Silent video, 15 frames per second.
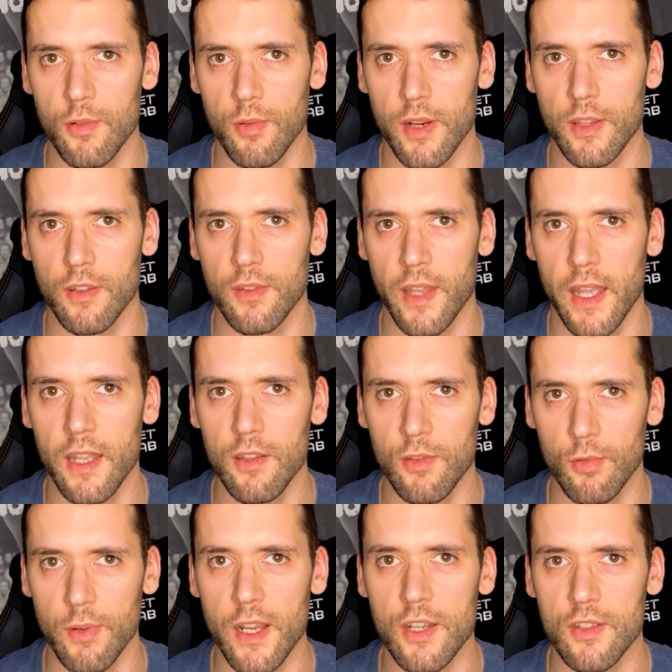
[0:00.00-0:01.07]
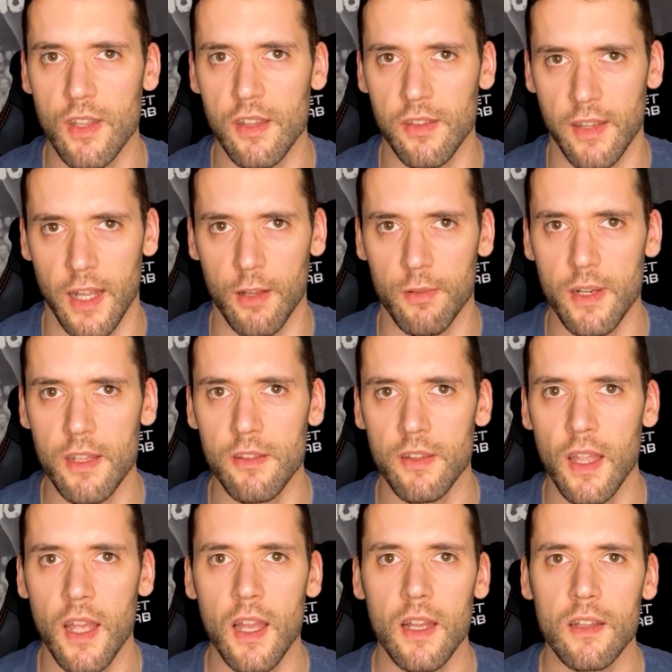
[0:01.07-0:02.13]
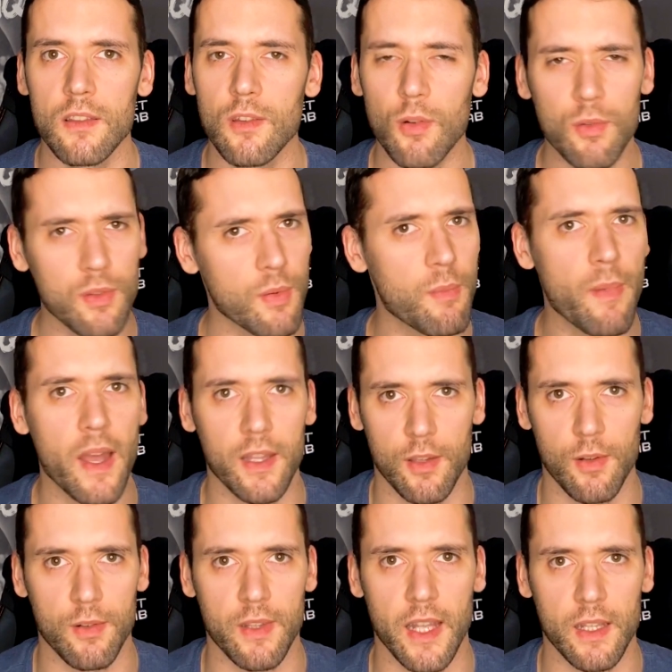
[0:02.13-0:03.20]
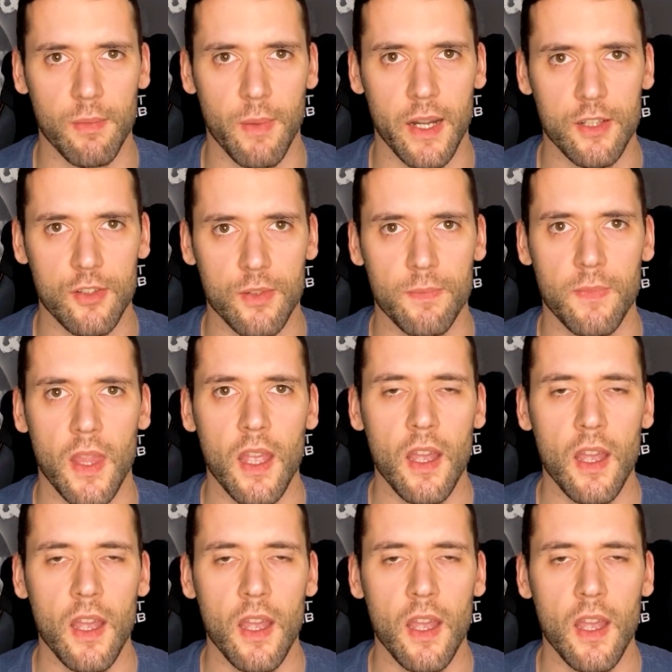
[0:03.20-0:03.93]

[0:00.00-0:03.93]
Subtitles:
during the day to reach these calories don't matter that much.